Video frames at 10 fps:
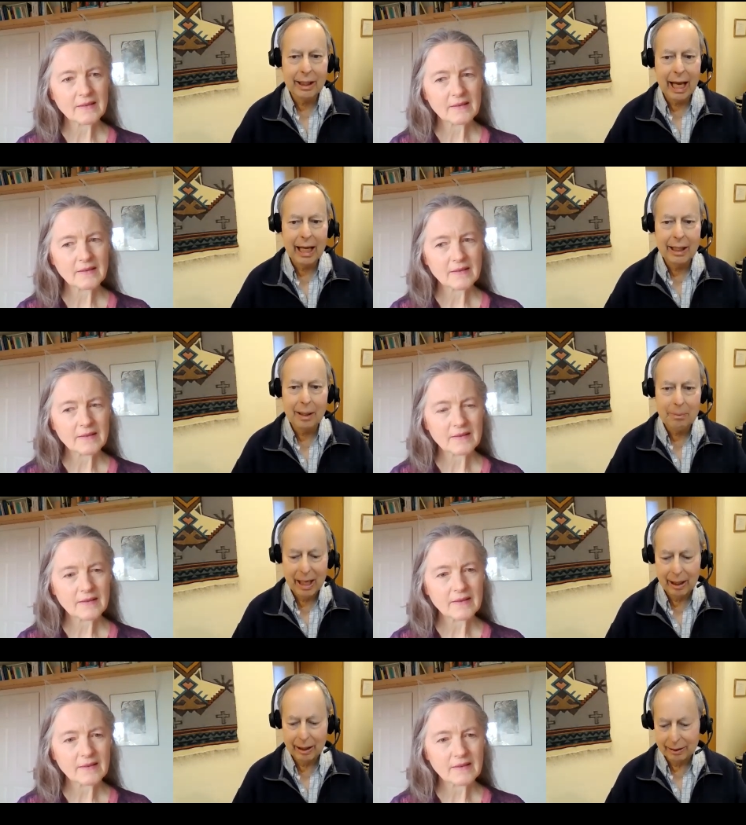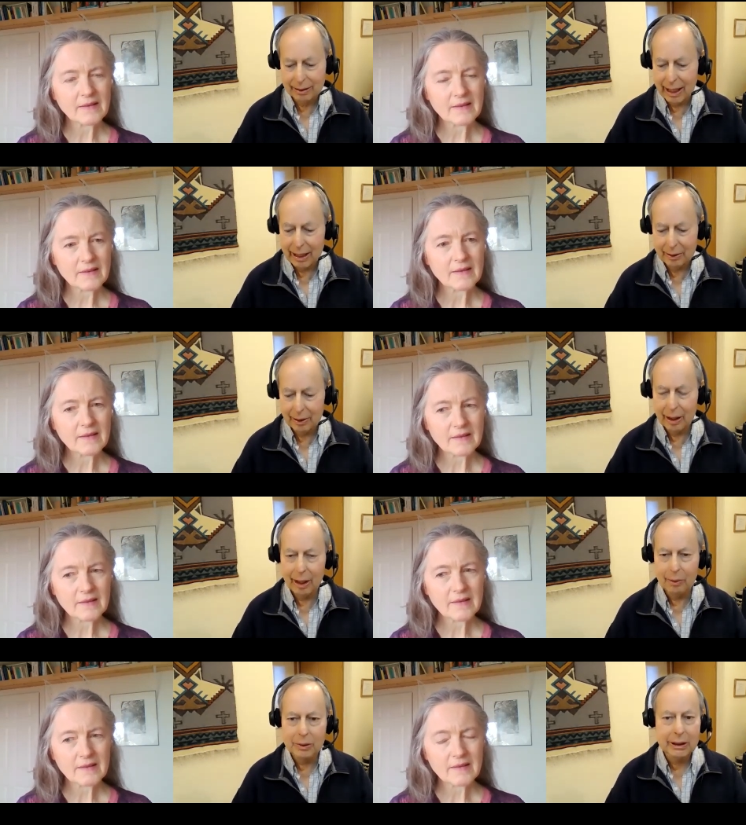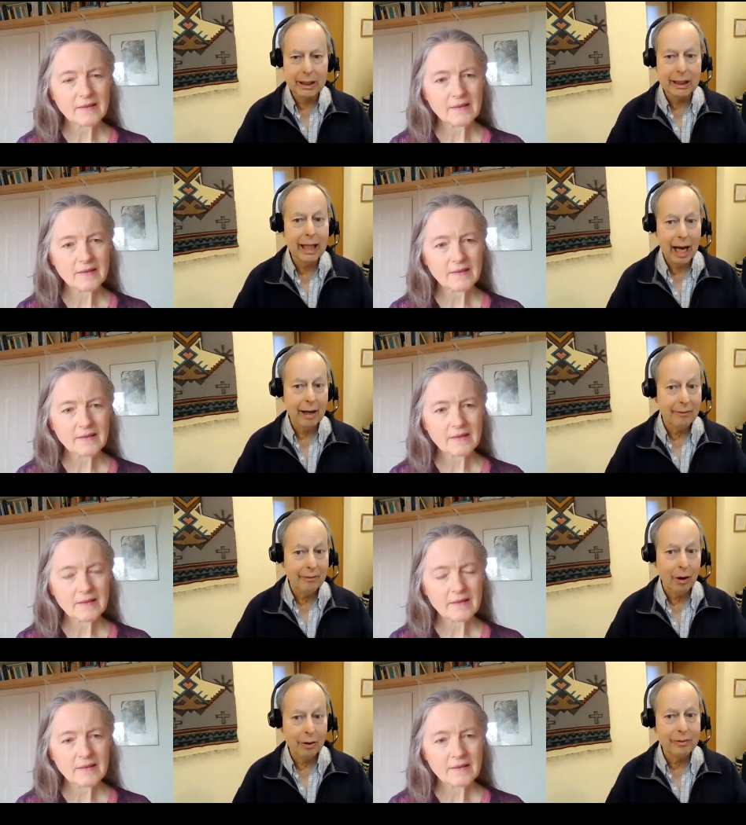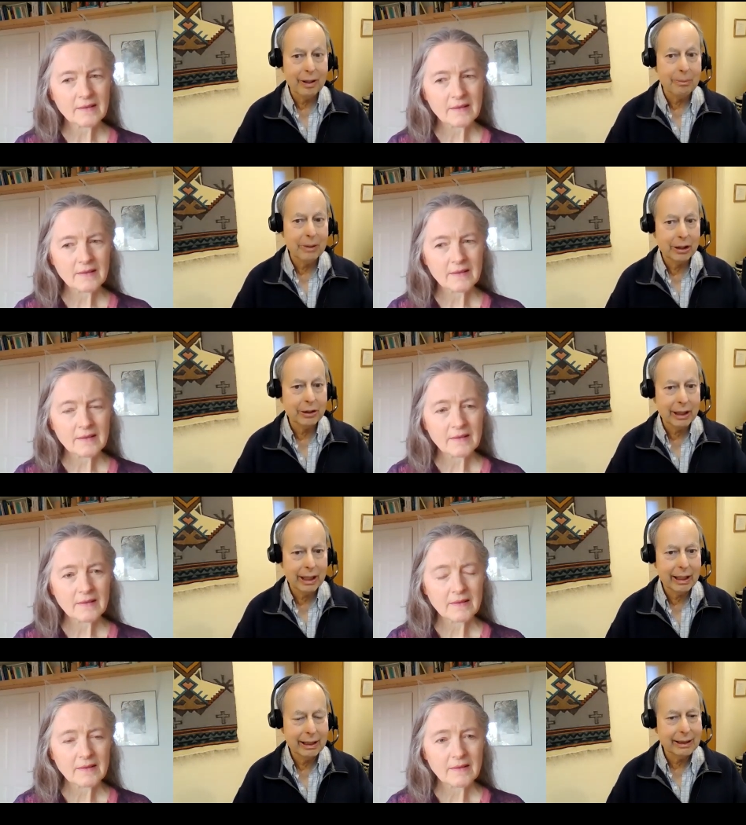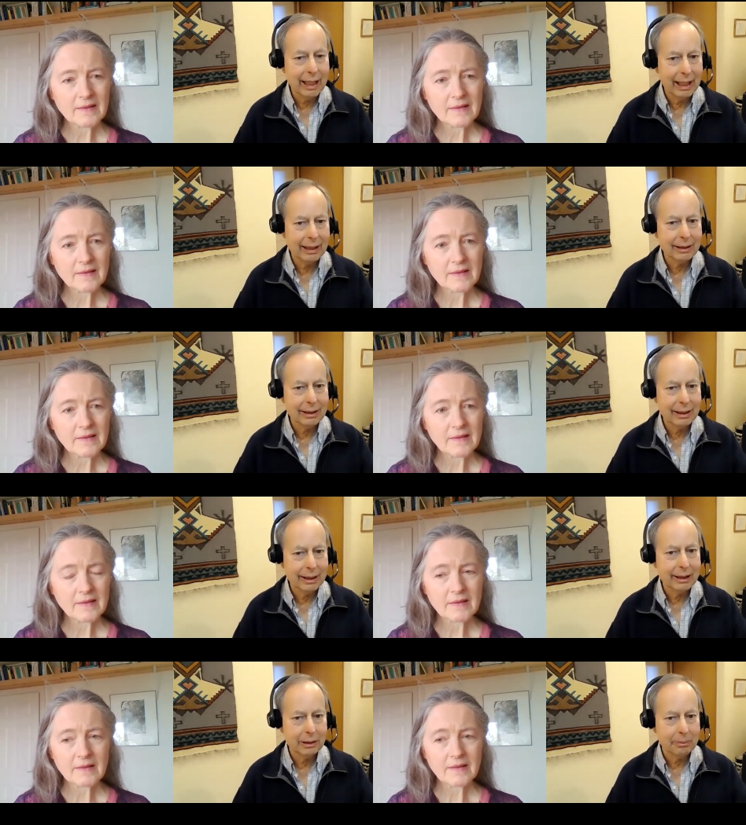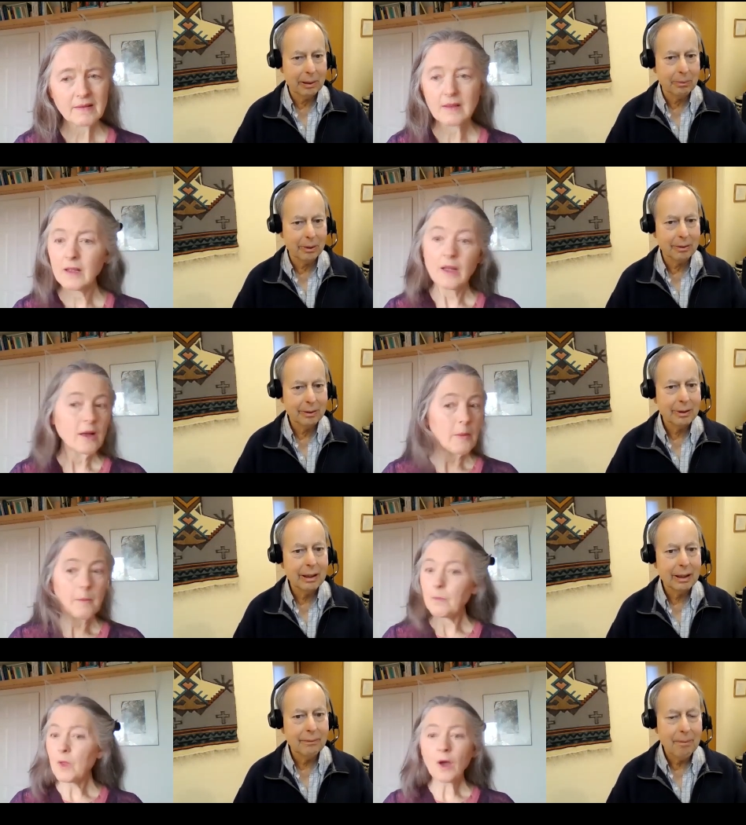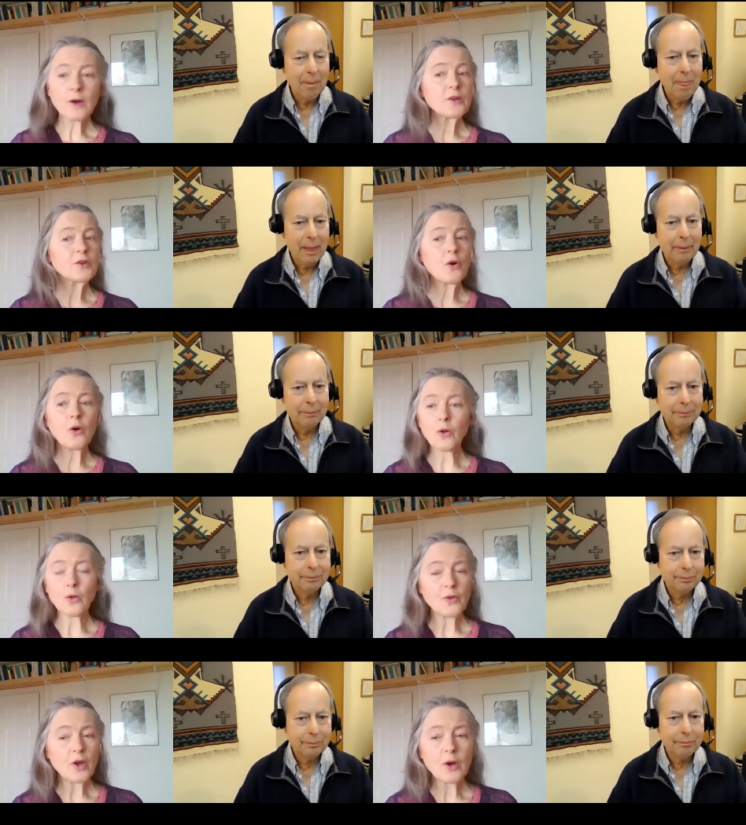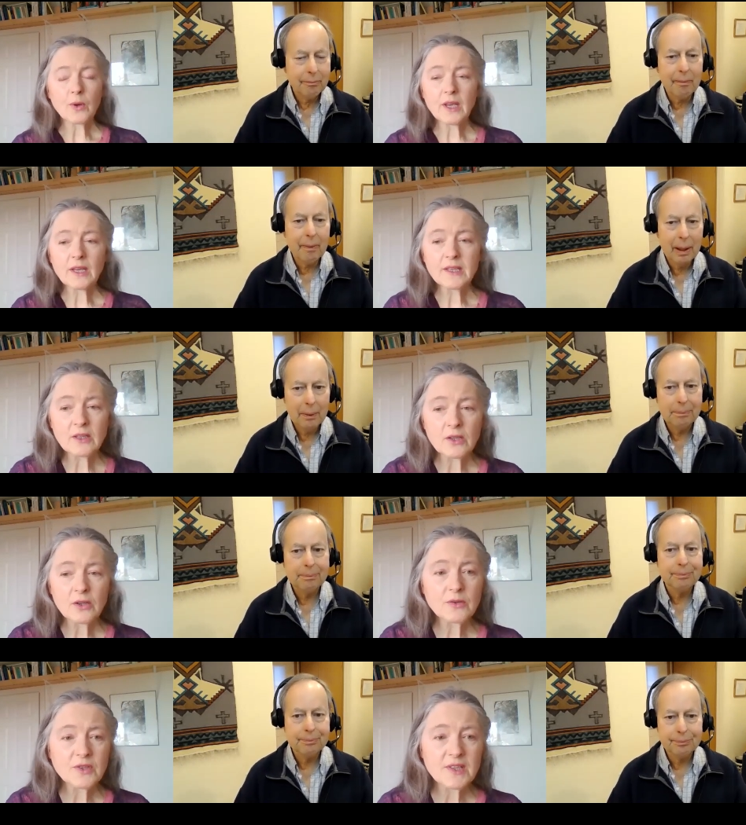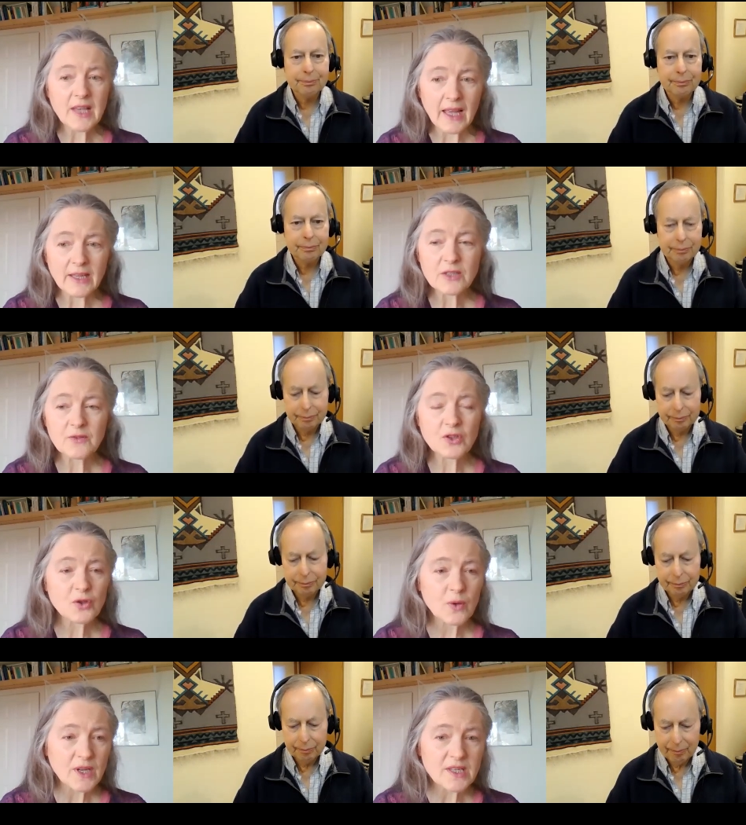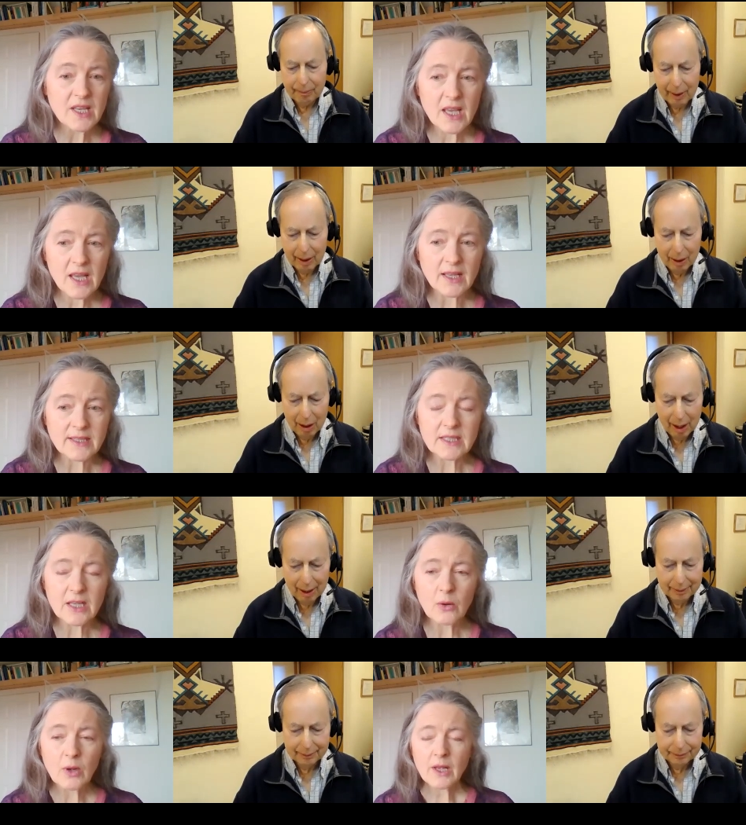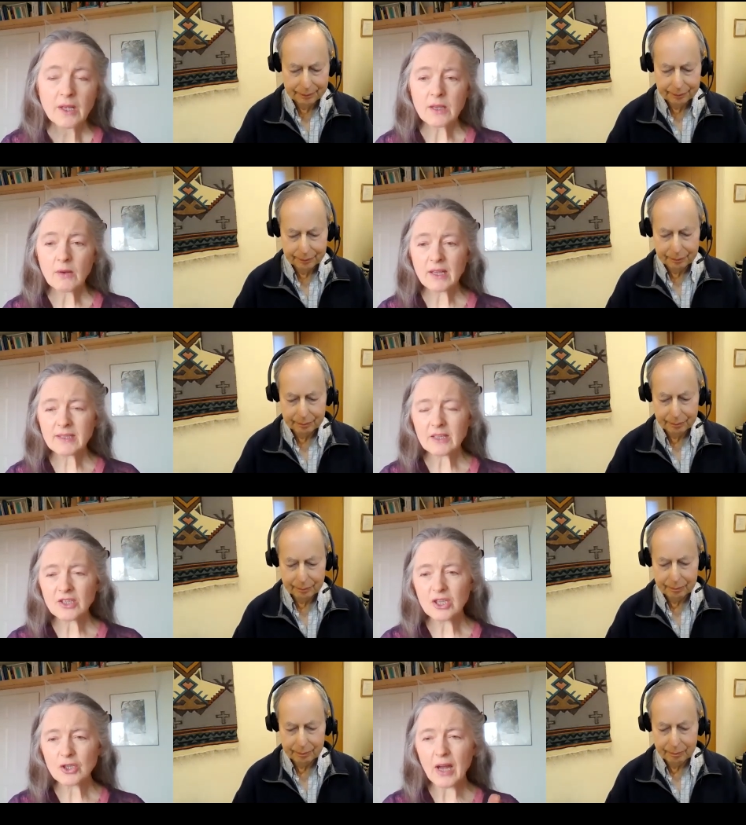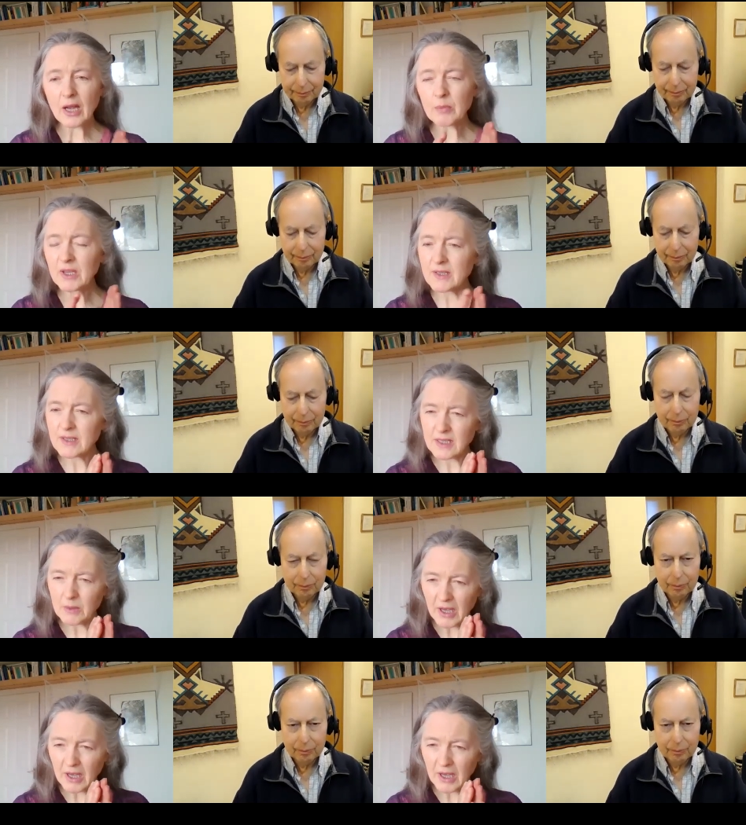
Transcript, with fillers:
Speaker 1: then apparently uh, did not involve him using his hands to teach people
Speaker 2: not at all. No, he didn't use his hands for 20 years. So, so let's actually track because there's